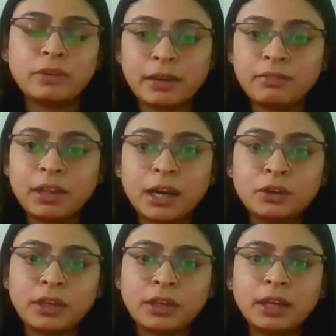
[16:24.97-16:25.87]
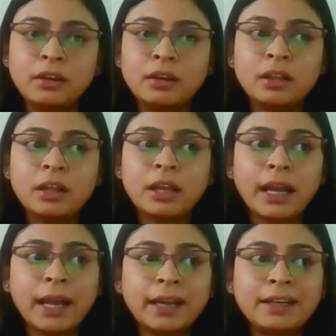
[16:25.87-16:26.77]
where we are today.
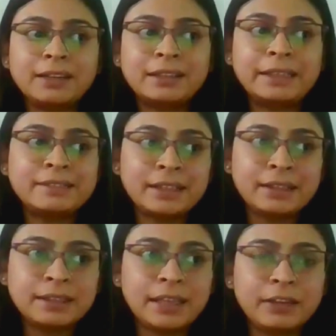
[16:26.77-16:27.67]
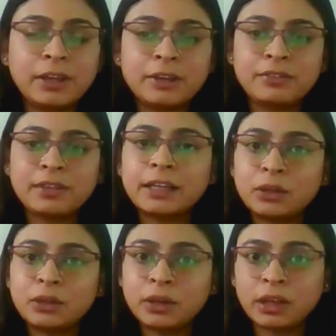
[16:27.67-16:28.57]
And recently, we have
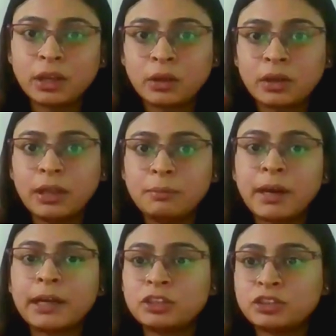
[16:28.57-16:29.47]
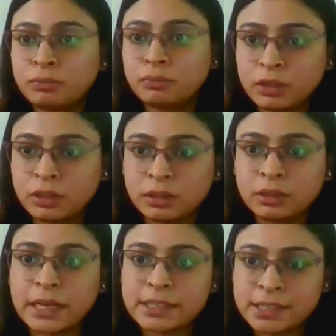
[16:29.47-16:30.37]
started working in partnership with
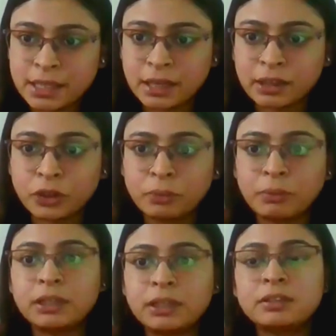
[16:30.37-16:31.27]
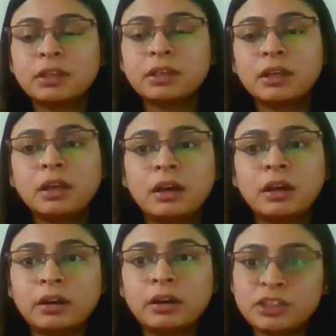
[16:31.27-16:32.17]
the Rajasthan government
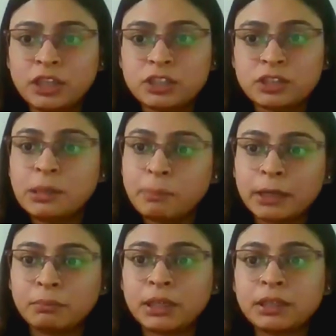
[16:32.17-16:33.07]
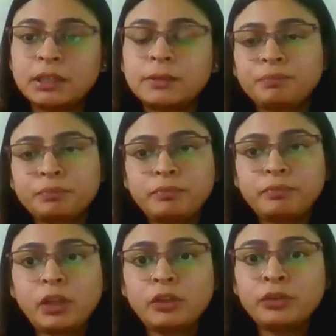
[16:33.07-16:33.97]
education department.
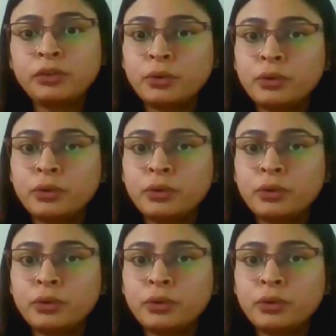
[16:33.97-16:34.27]
So